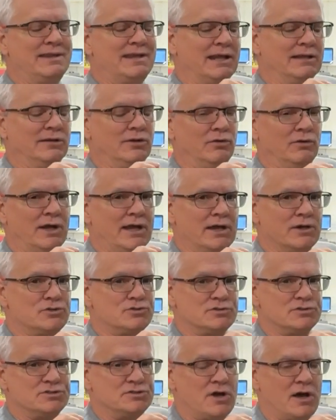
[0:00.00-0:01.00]
that little
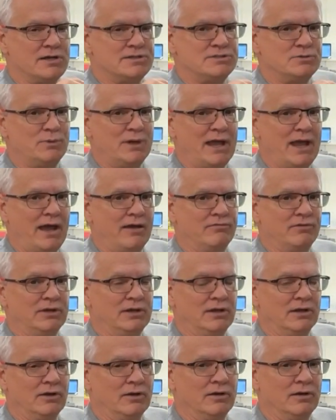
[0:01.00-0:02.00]
extra sauce that we have in
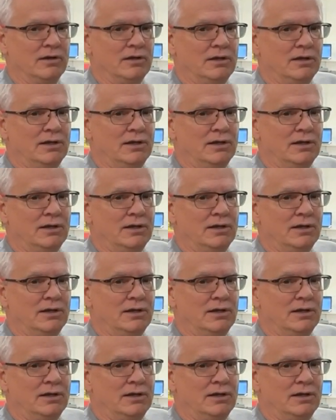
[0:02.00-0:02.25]
here,